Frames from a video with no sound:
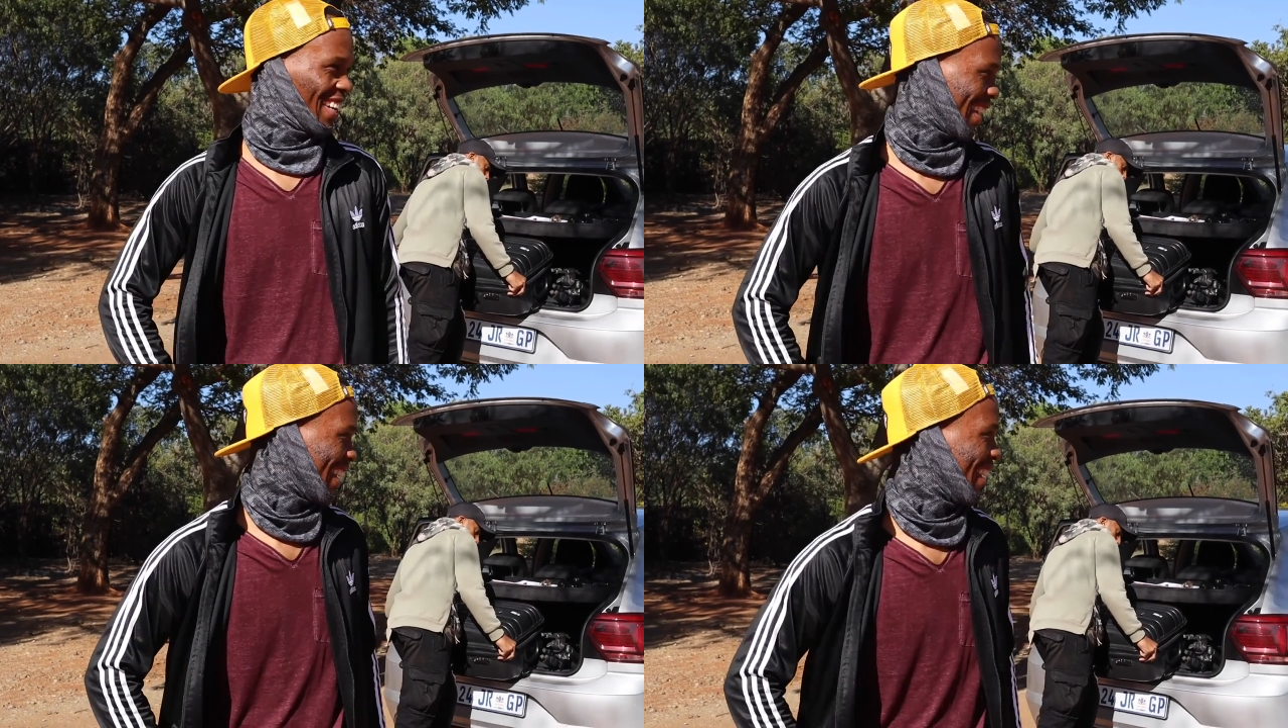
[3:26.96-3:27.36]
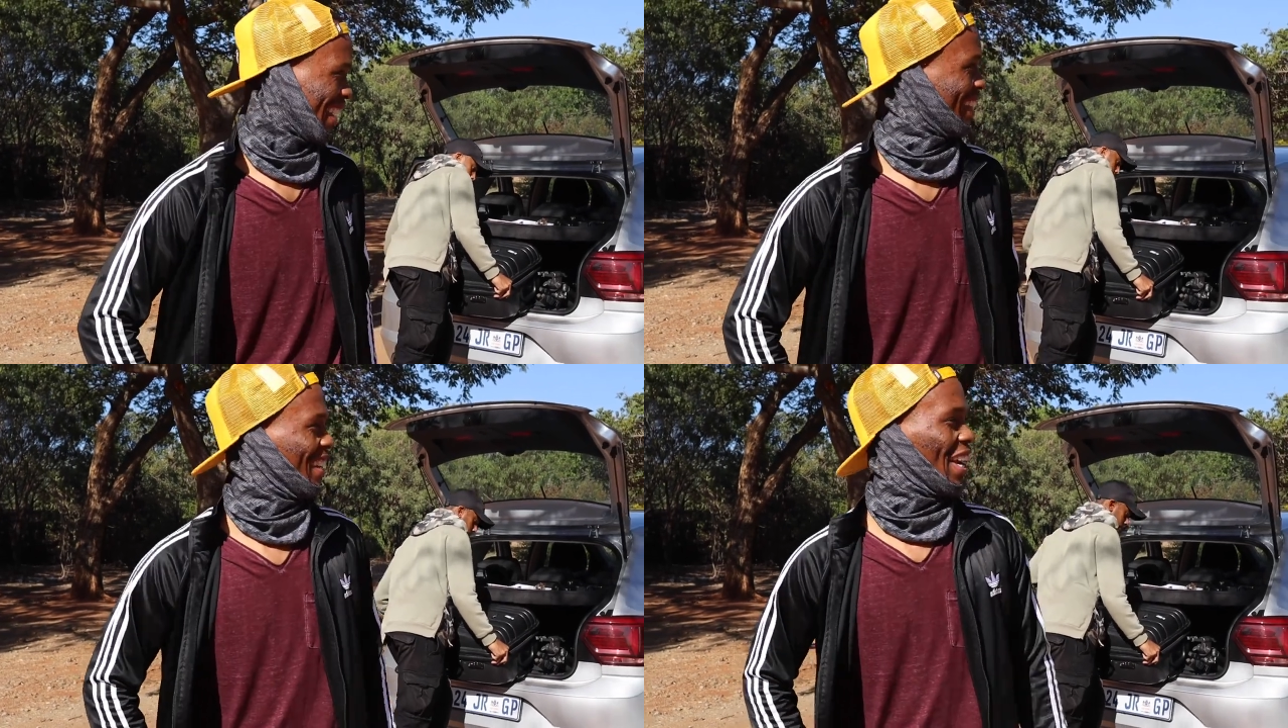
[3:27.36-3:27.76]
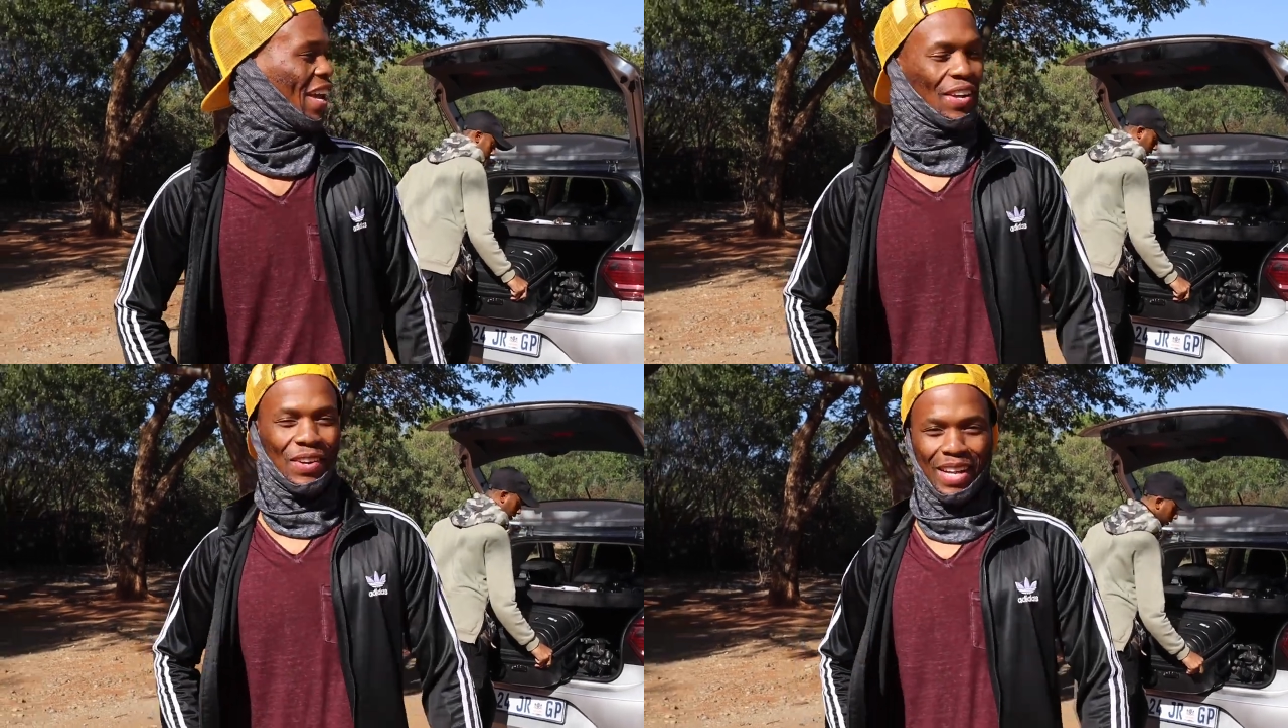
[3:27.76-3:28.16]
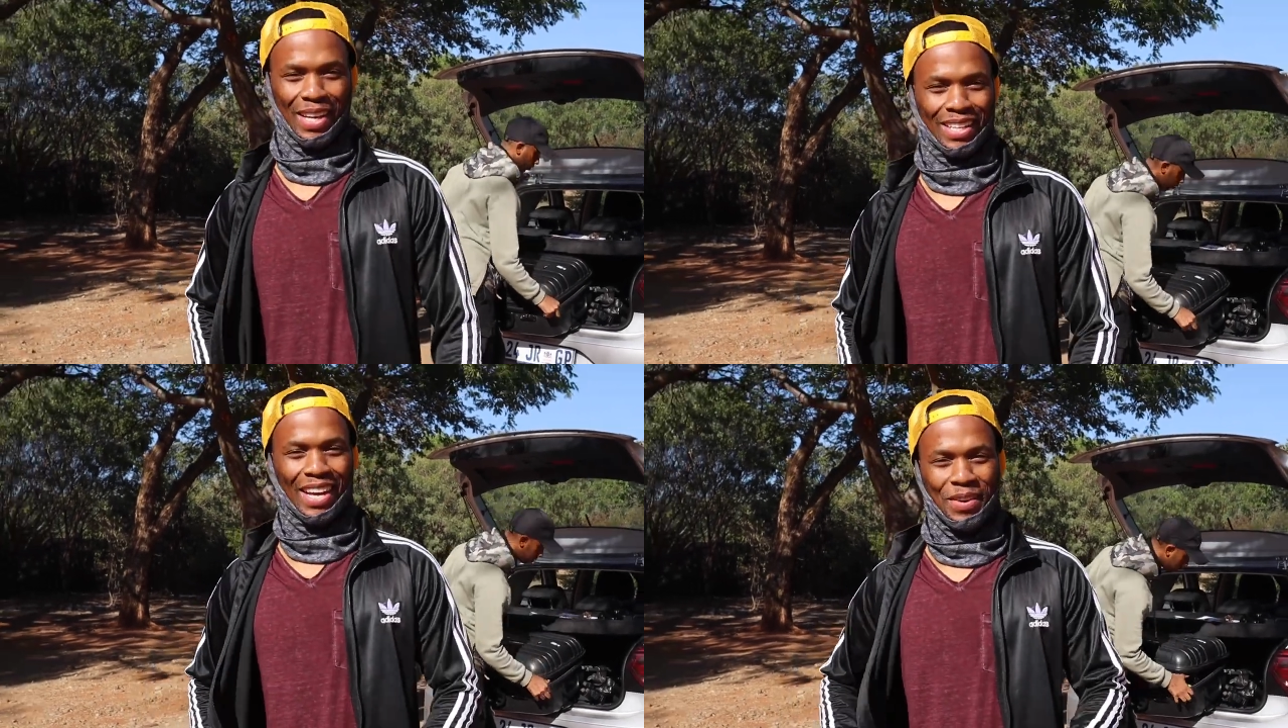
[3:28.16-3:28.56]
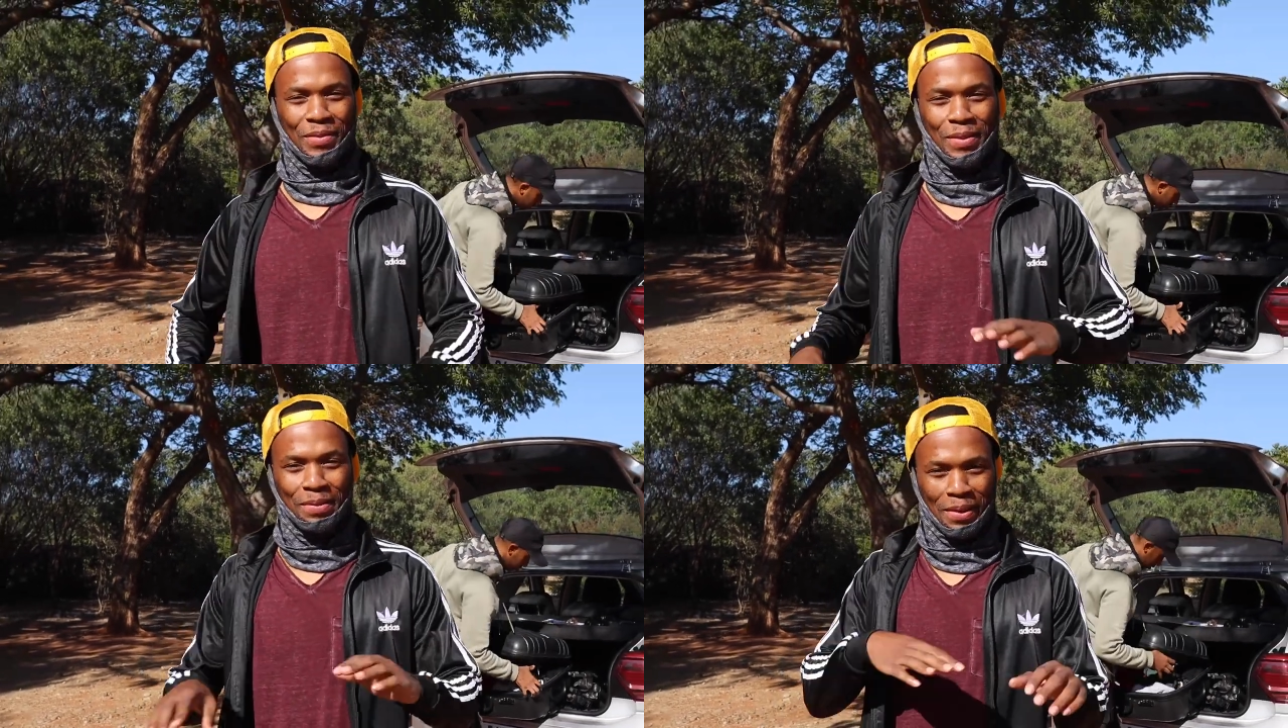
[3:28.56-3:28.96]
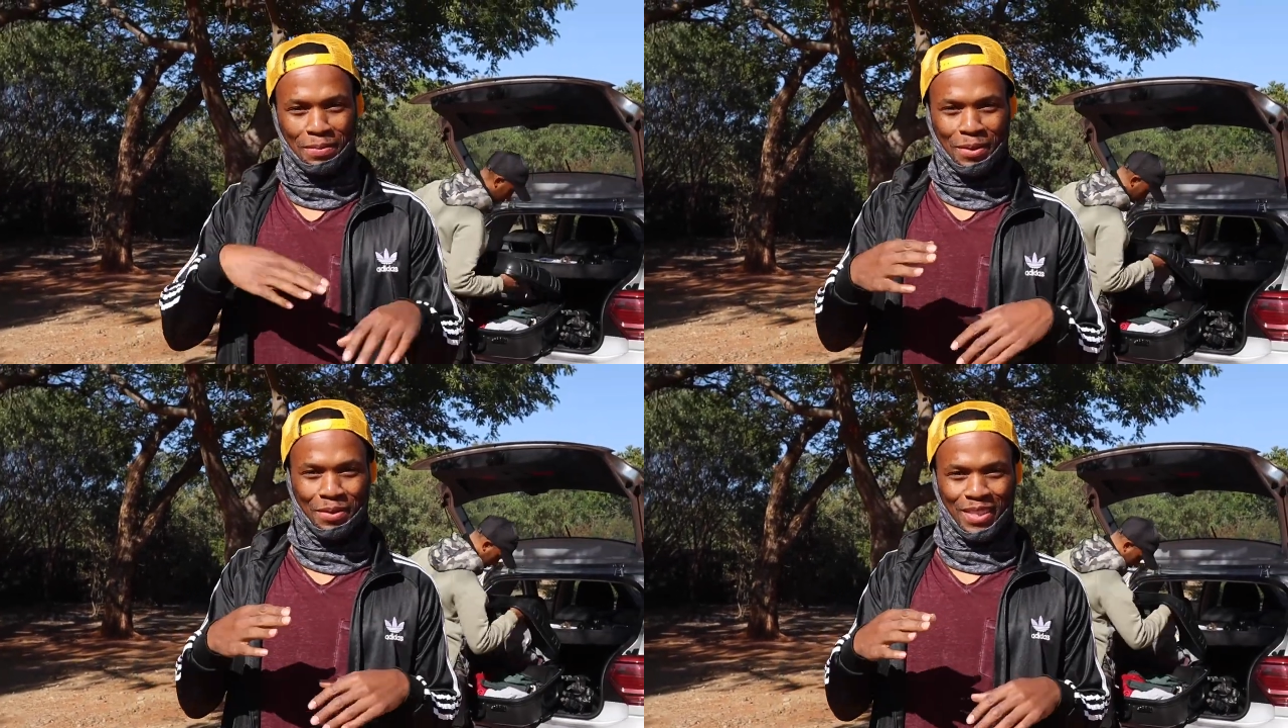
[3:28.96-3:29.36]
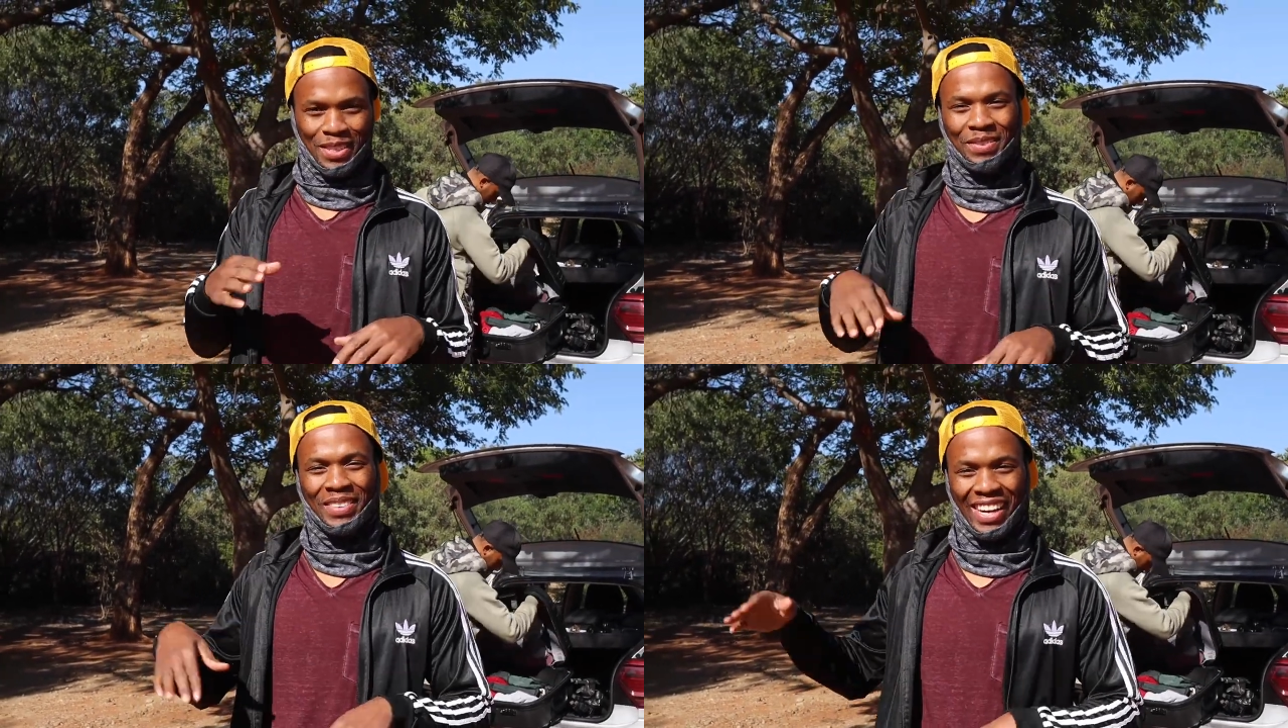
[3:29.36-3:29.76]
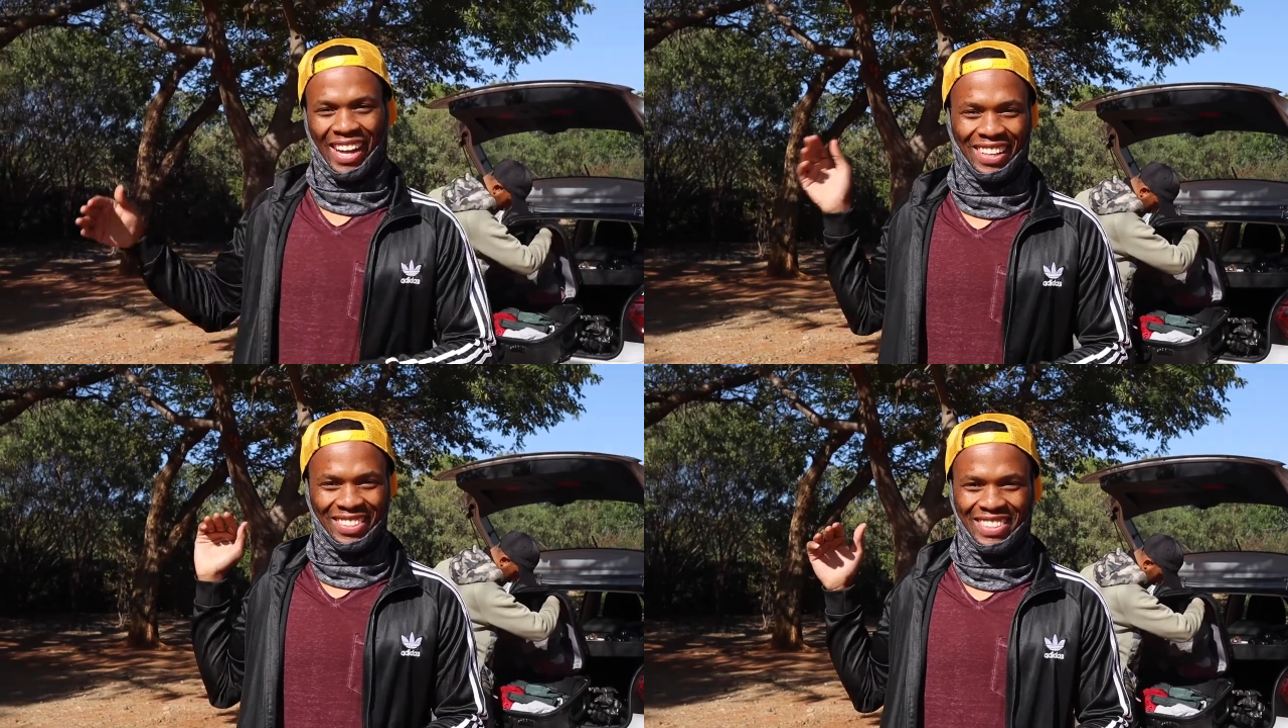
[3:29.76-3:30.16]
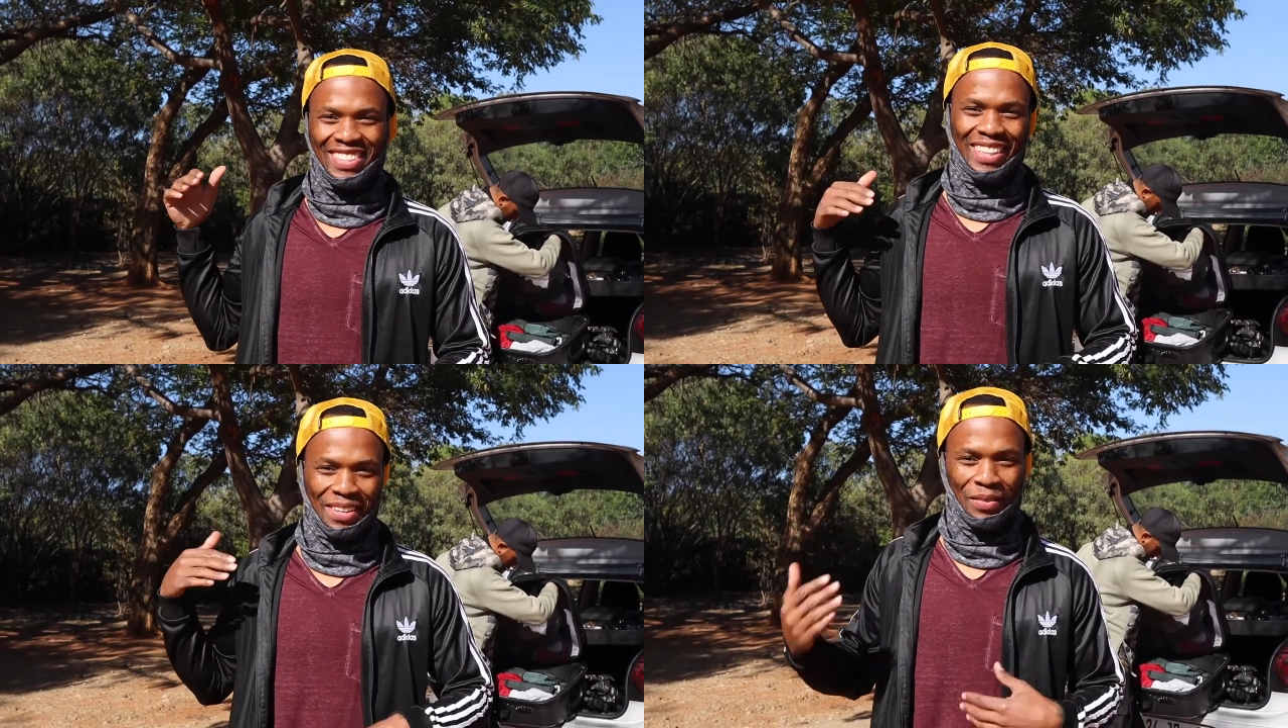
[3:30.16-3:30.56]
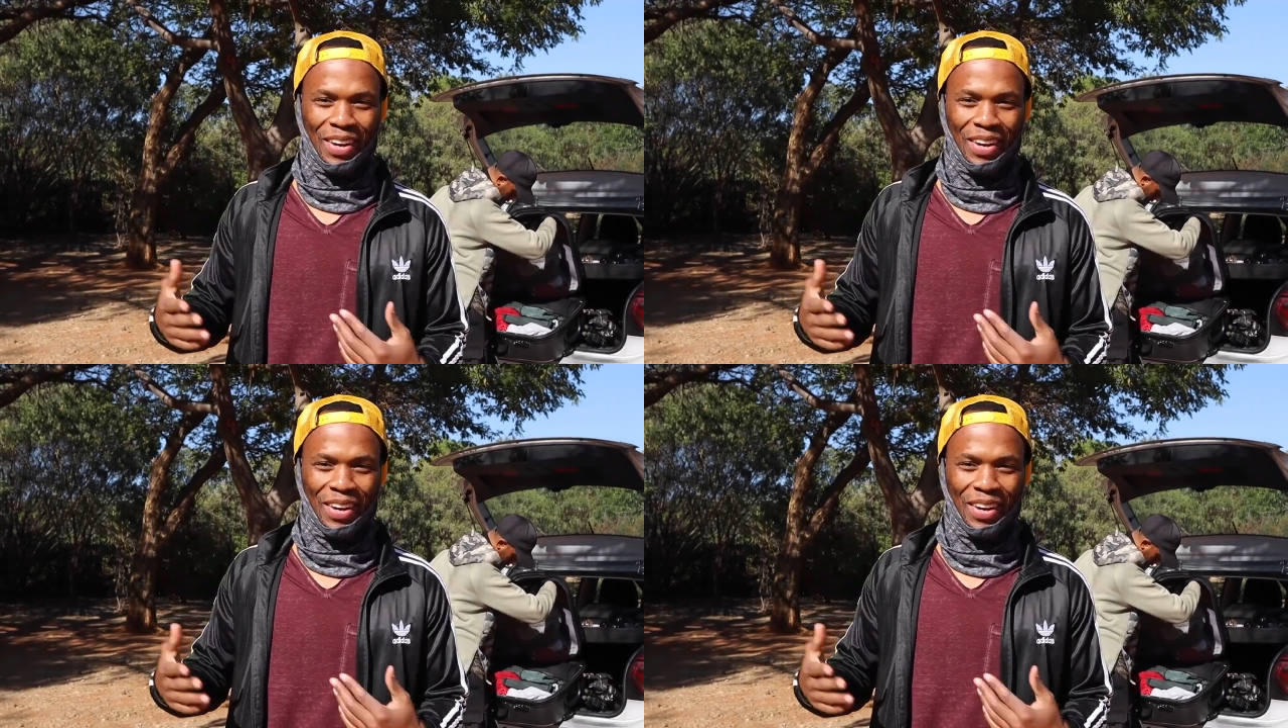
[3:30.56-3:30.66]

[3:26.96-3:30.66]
Carl left this, uh, this afternoon, late afternoon,